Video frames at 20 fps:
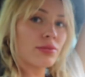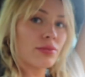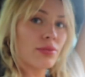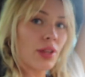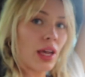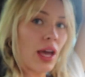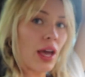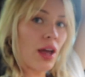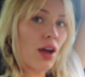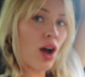
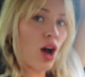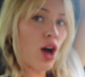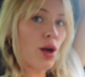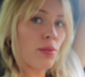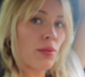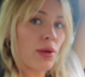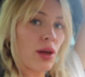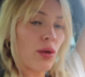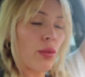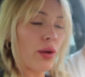Okay,
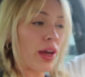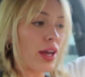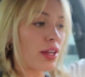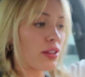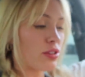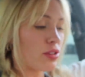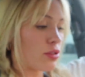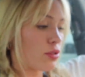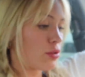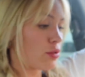on my way
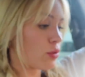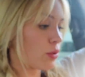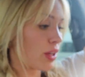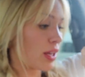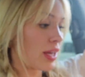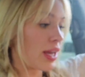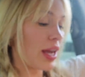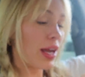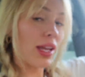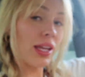to
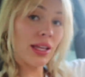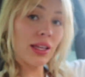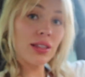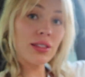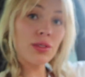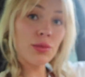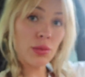Katie's